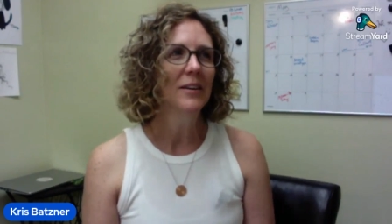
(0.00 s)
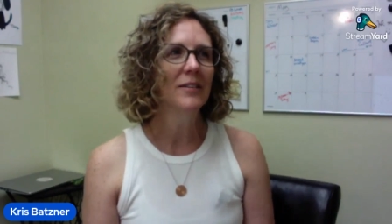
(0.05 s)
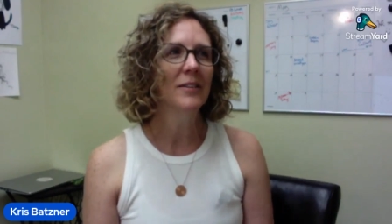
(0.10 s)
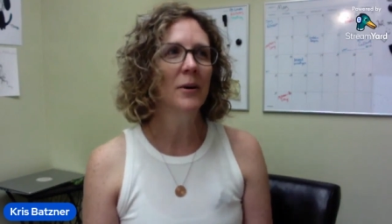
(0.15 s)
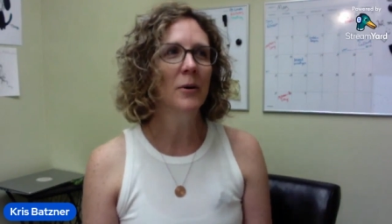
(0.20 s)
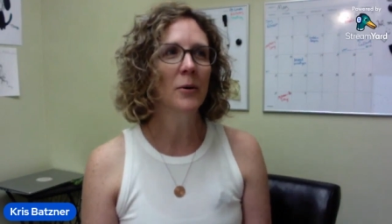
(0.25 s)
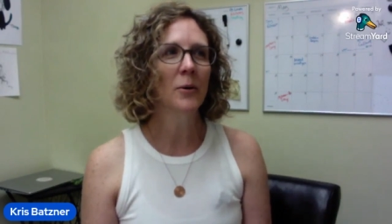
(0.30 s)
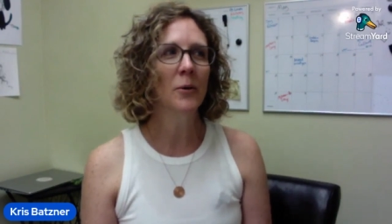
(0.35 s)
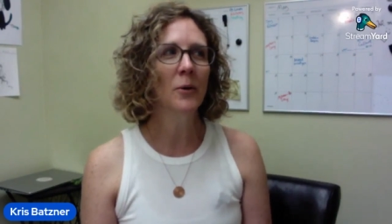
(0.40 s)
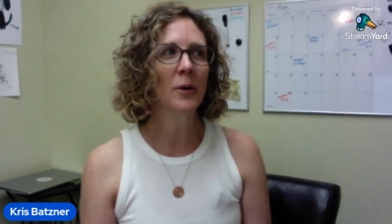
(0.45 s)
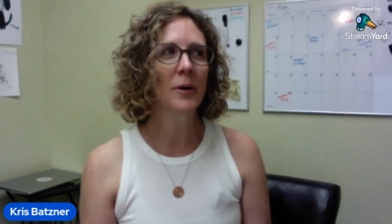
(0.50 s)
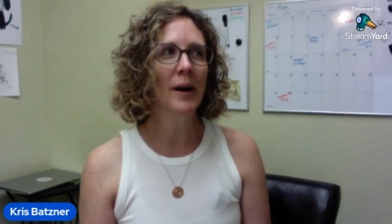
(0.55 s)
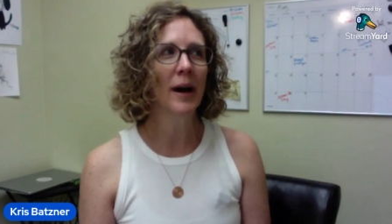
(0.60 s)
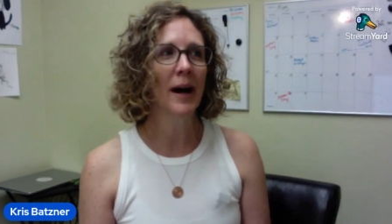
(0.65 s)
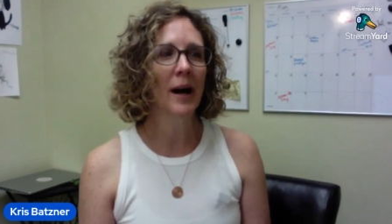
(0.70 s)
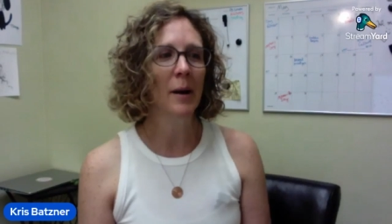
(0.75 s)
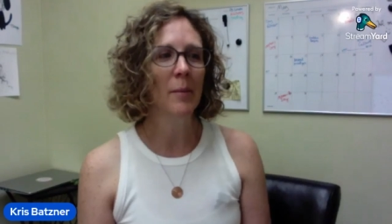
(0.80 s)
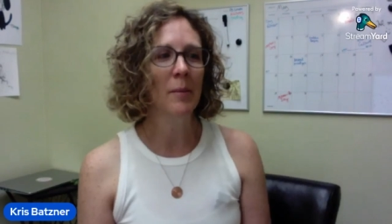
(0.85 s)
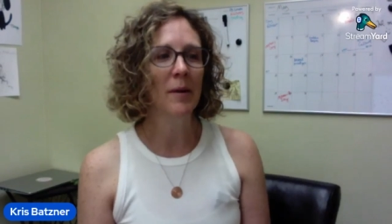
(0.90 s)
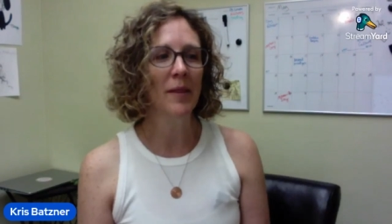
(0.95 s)
So
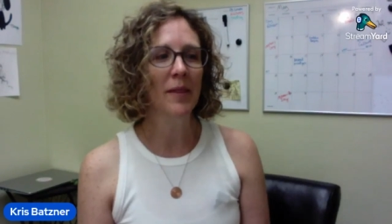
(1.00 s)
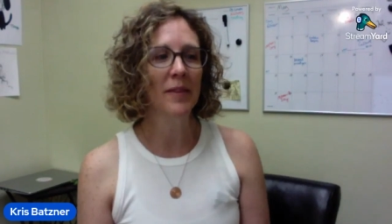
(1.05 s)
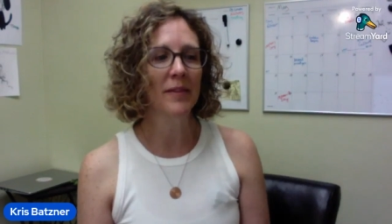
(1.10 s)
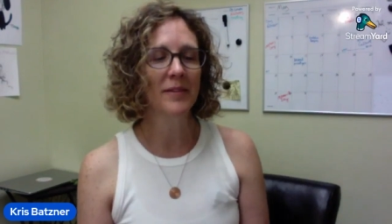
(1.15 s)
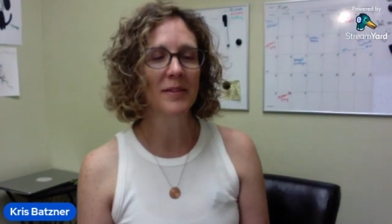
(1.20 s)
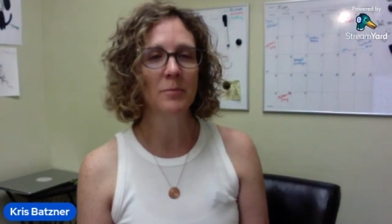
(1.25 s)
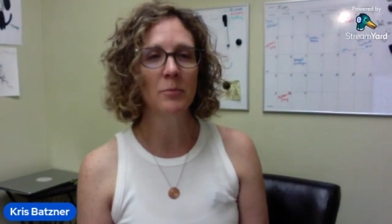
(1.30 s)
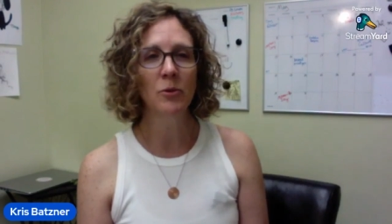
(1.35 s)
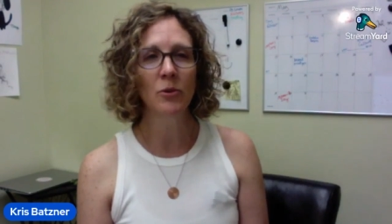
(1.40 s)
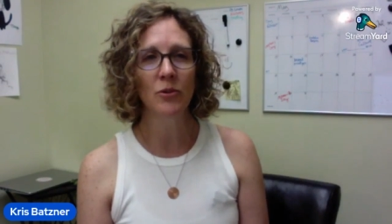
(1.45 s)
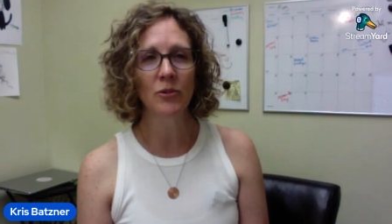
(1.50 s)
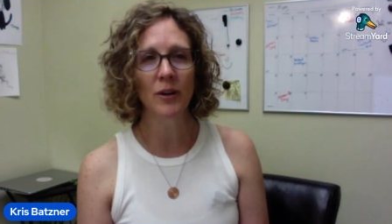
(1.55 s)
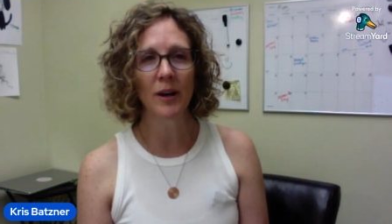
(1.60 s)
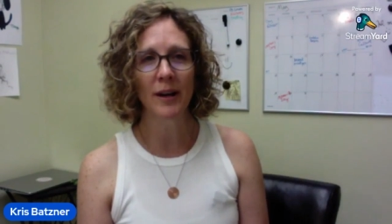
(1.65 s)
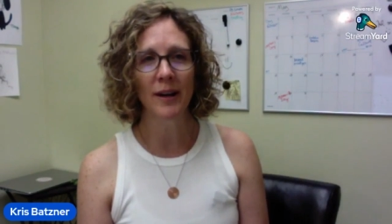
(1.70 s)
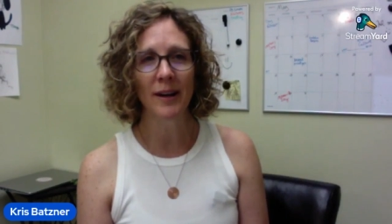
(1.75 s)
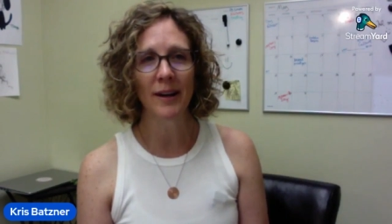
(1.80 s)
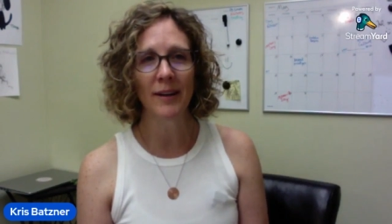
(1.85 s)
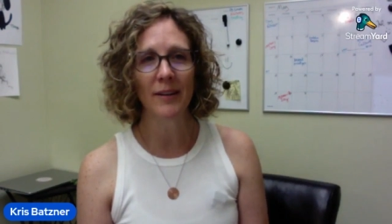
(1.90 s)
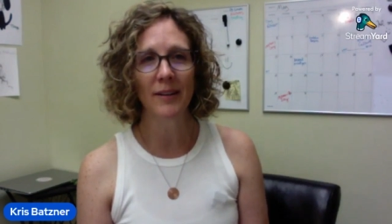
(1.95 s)
um, this
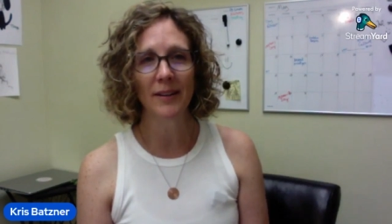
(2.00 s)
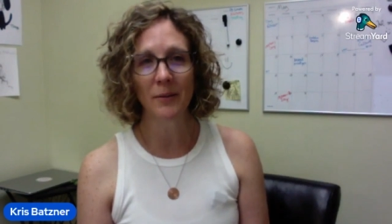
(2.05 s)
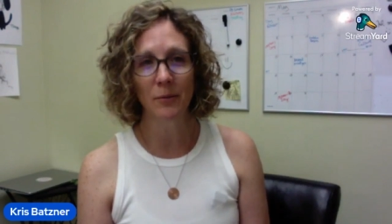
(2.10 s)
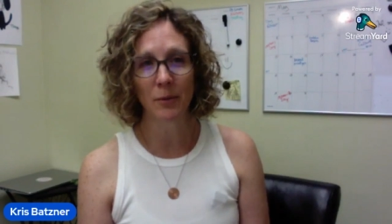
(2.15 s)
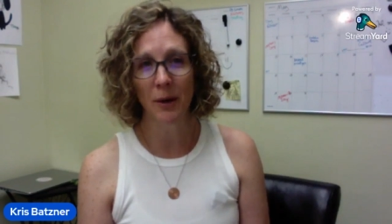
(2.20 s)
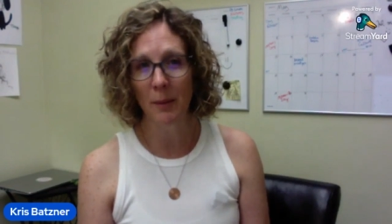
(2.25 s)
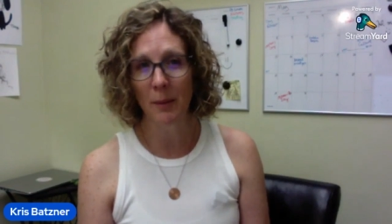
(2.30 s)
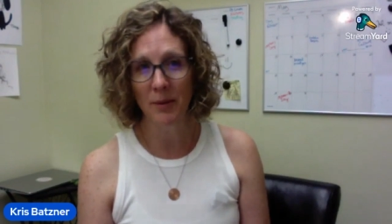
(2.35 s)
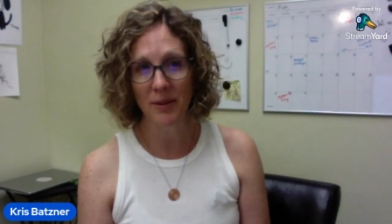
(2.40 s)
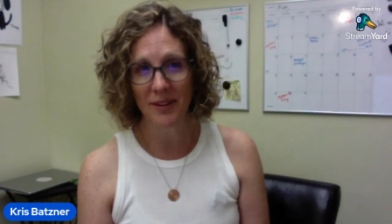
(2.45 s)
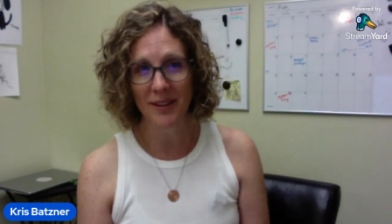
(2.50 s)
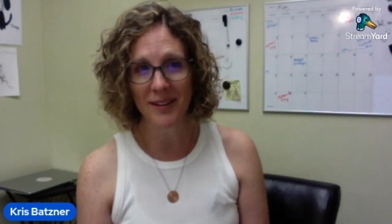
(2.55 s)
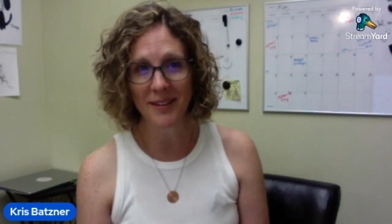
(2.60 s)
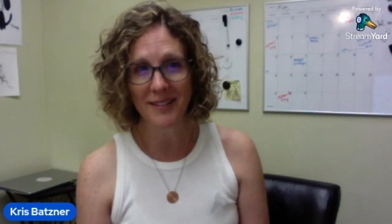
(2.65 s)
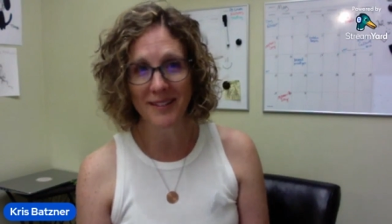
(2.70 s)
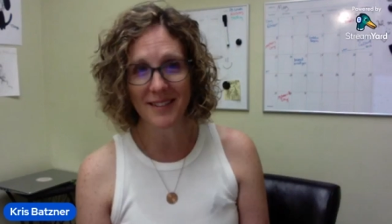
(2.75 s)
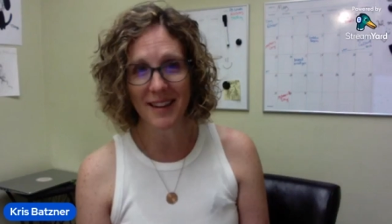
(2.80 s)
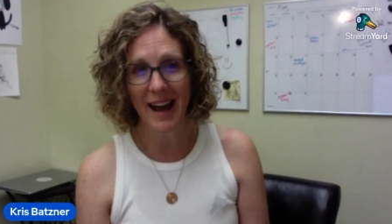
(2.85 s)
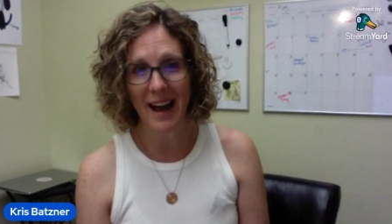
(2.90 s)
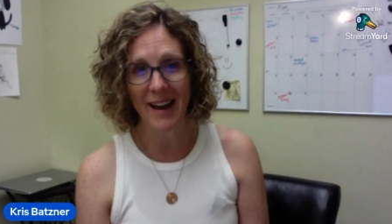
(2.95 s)
mudra
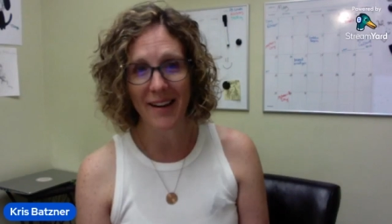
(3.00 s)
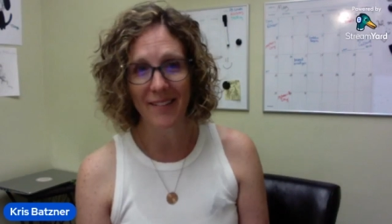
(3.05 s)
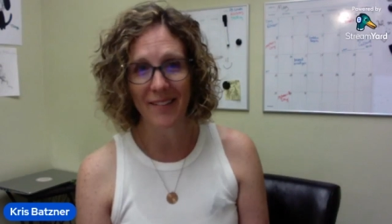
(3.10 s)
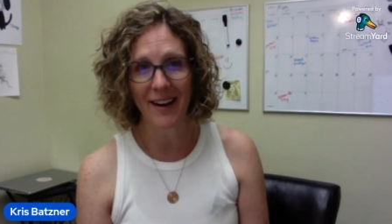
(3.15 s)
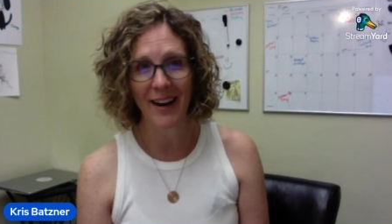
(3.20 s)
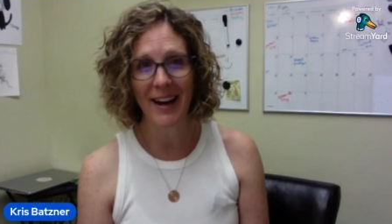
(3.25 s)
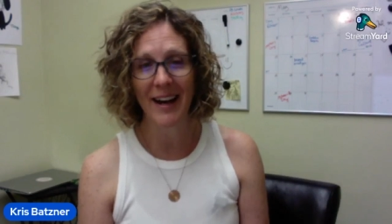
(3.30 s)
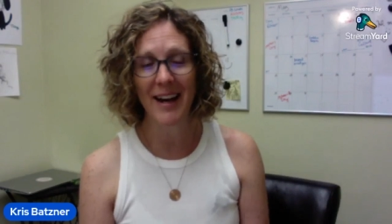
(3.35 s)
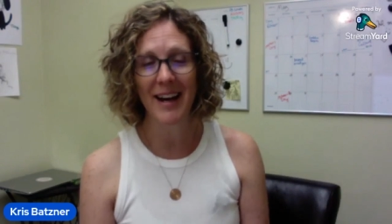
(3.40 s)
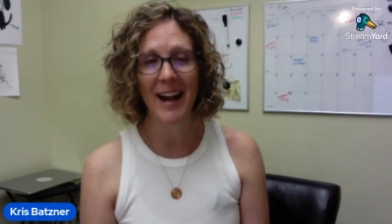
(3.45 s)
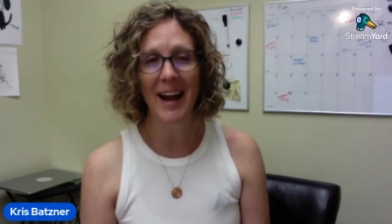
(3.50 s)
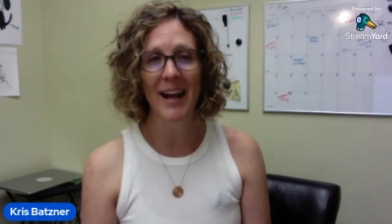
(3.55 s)
represents that, right?